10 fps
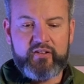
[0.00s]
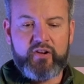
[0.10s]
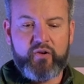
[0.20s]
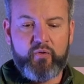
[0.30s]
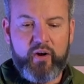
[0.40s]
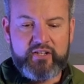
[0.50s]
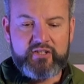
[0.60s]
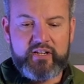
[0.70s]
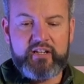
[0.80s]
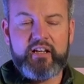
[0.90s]
to
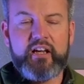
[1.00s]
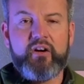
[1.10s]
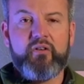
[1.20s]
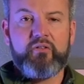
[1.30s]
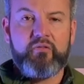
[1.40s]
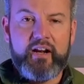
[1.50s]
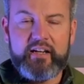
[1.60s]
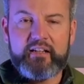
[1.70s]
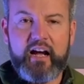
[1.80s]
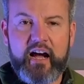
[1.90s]
question what
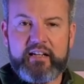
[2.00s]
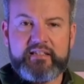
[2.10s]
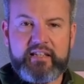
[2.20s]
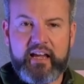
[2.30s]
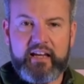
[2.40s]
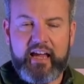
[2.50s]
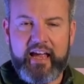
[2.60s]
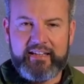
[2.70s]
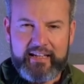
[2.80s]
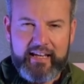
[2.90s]
did God say?
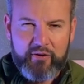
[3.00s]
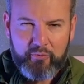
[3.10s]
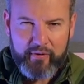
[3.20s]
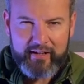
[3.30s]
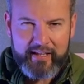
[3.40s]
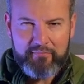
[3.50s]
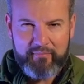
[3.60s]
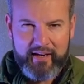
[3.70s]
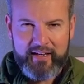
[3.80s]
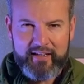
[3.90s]
And did he really
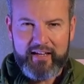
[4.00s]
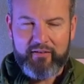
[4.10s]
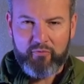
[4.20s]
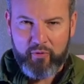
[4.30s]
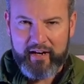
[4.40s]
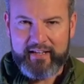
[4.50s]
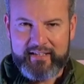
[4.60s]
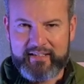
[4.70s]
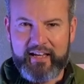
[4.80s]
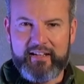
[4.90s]
mean what he
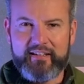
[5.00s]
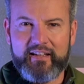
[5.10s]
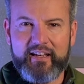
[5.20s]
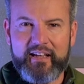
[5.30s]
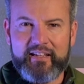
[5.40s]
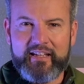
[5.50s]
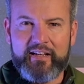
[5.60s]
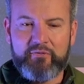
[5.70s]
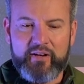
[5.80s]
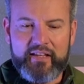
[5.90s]
said? Did
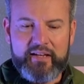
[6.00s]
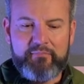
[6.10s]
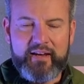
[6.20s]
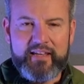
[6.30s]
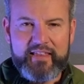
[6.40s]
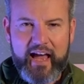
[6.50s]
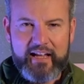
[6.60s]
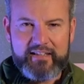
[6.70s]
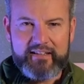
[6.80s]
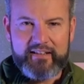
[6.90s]
he really mean that?